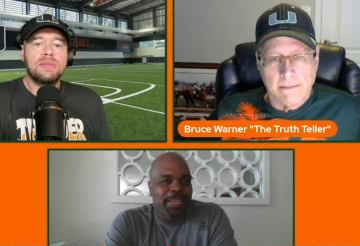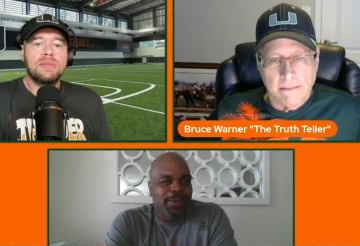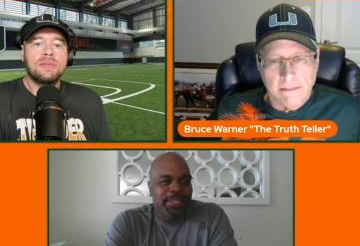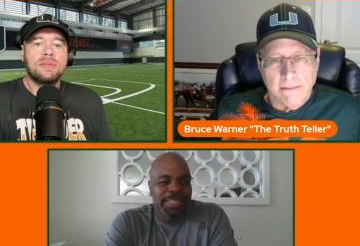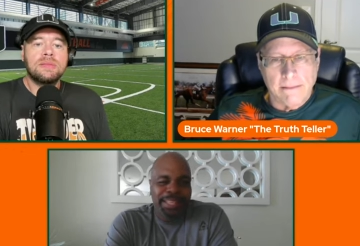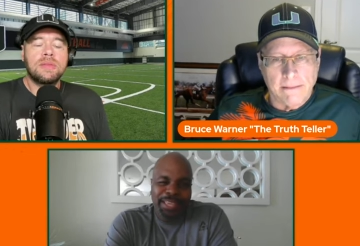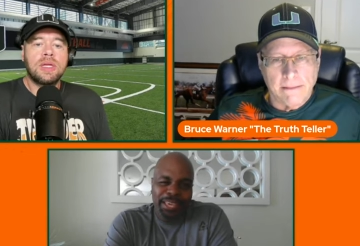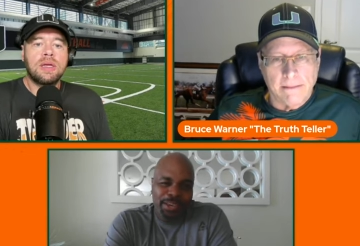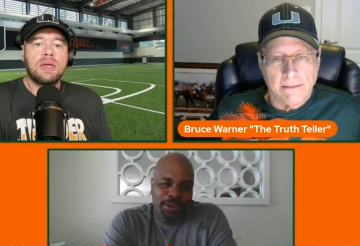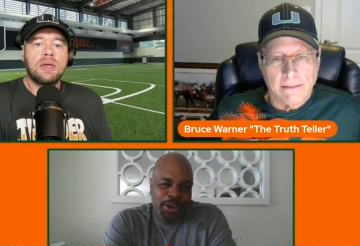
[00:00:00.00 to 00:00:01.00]
Speaker 1: your in
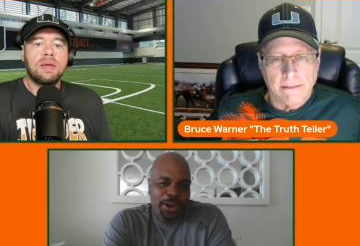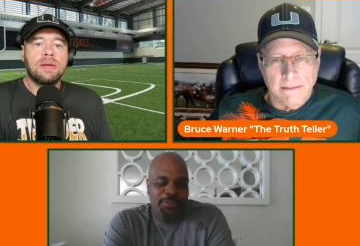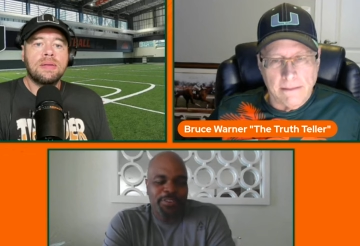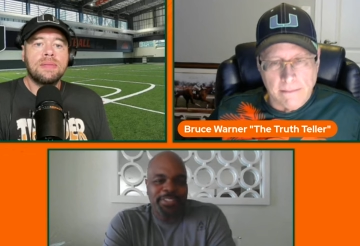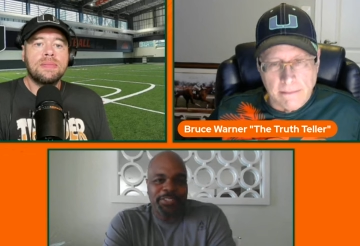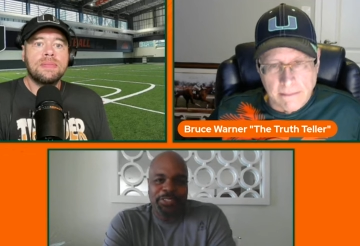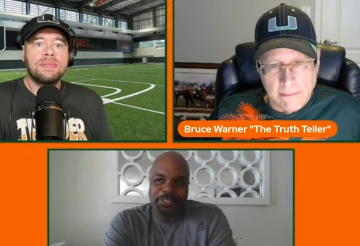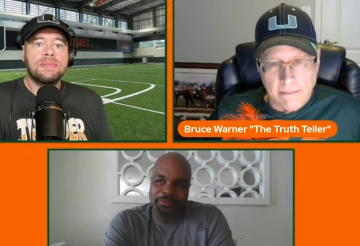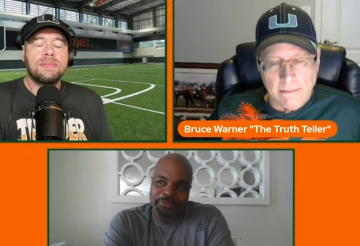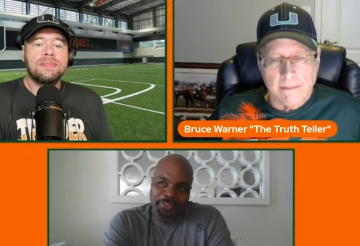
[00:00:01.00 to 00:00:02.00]
your conference or your
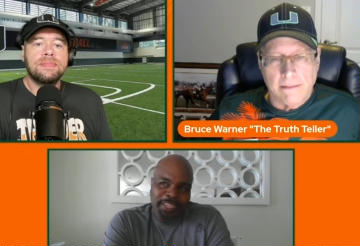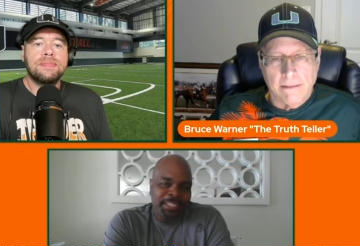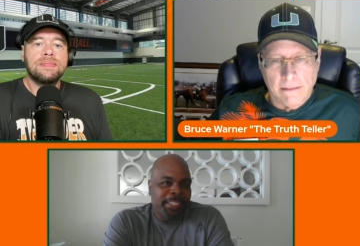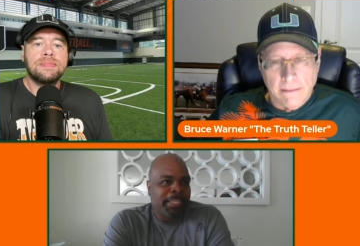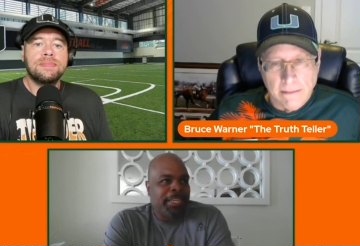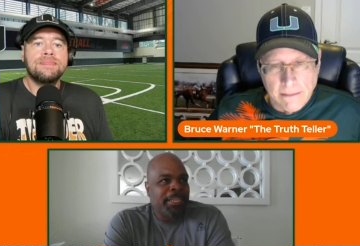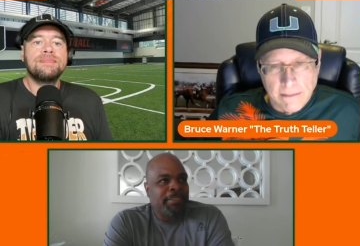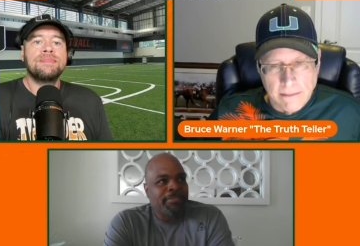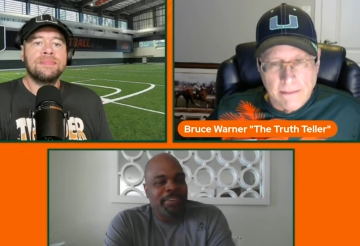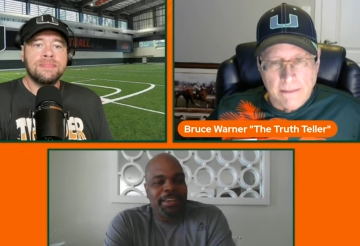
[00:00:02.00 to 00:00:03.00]
division in the
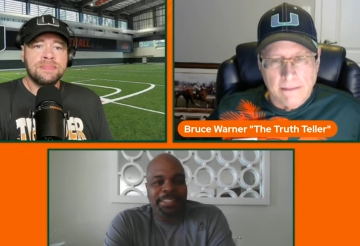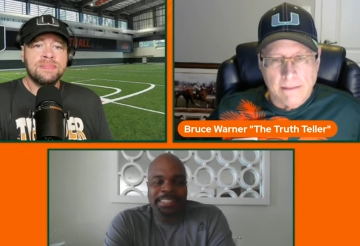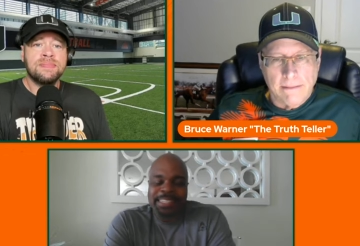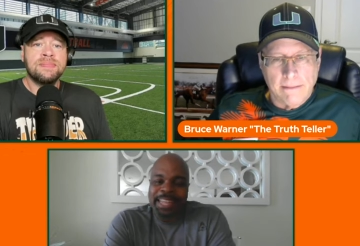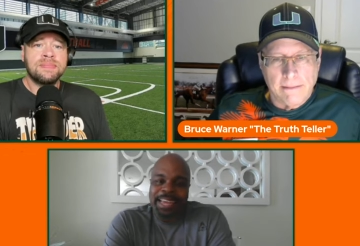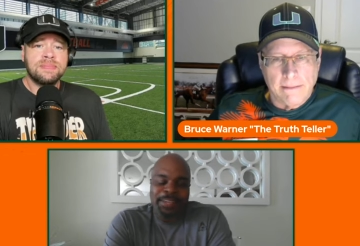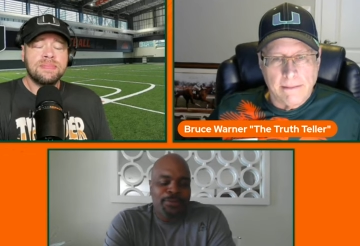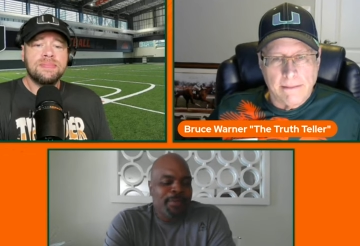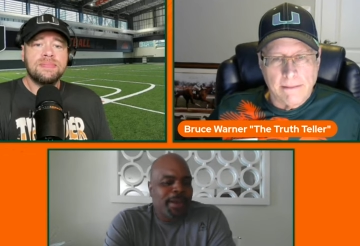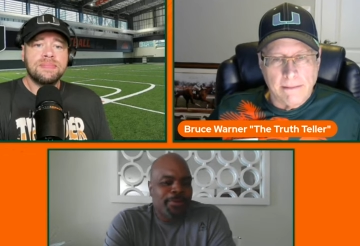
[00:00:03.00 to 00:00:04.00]
NFL. It's like no
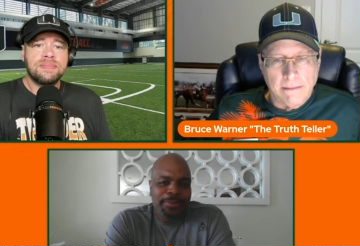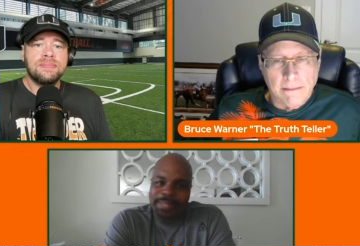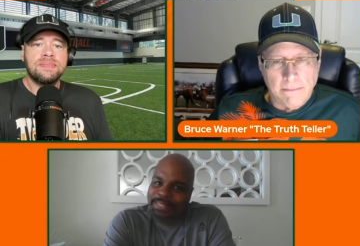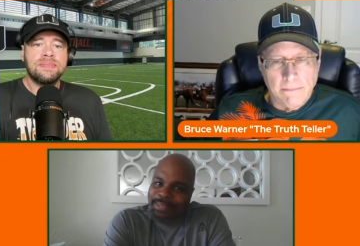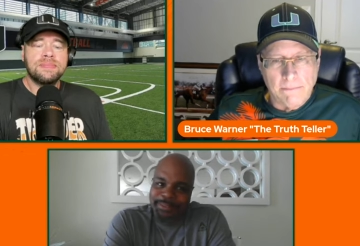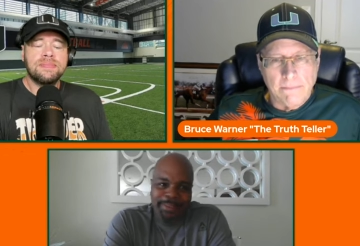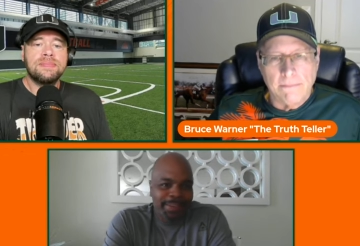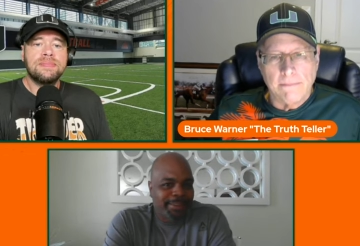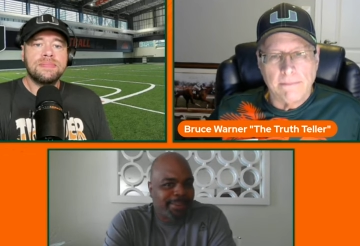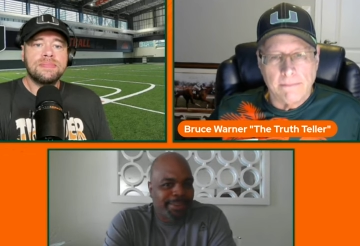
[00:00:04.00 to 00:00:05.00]
matter what their
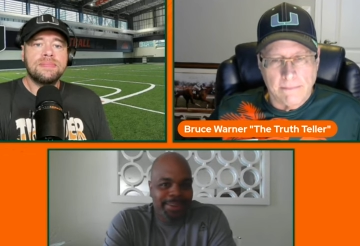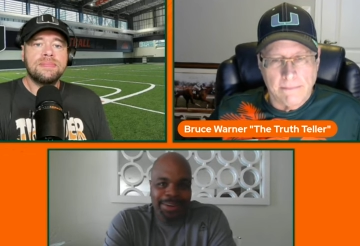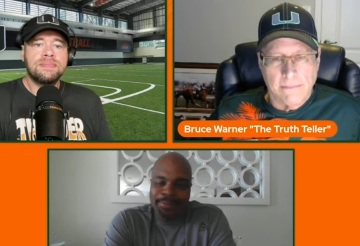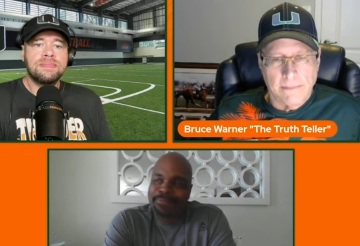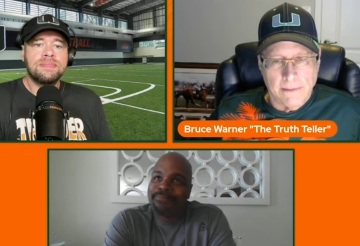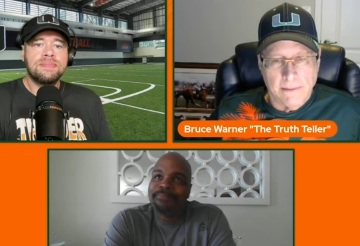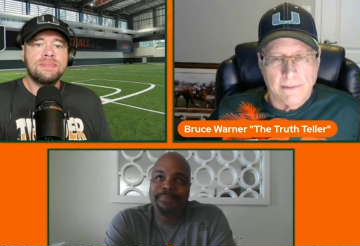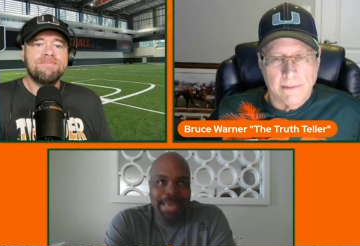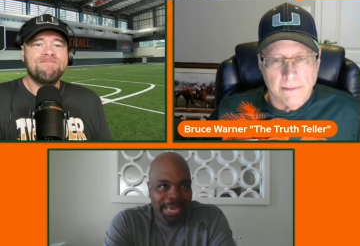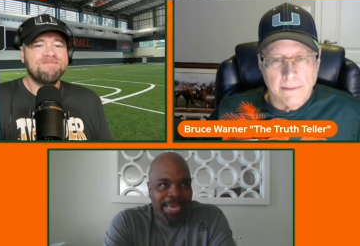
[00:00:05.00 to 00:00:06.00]
record are,
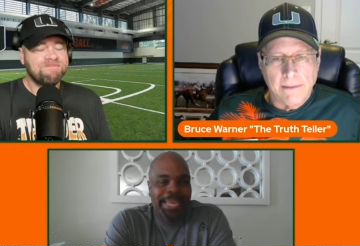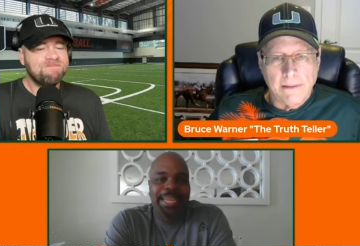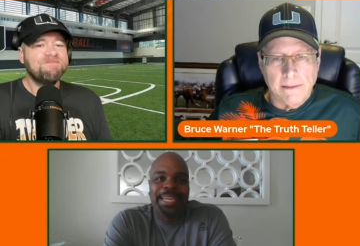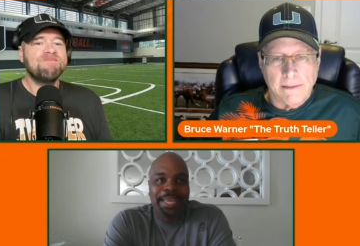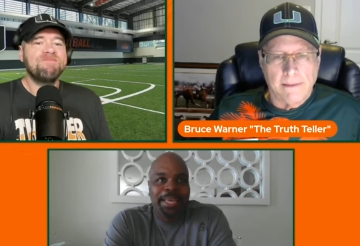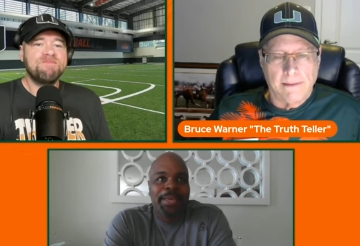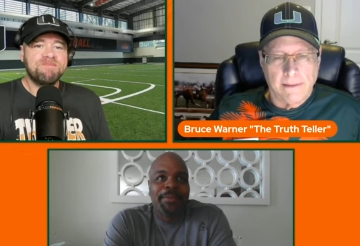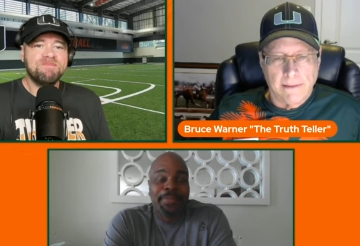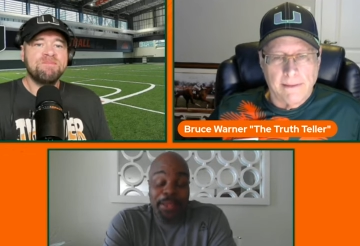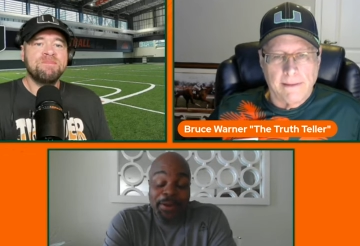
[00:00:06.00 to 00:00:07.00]
man, they're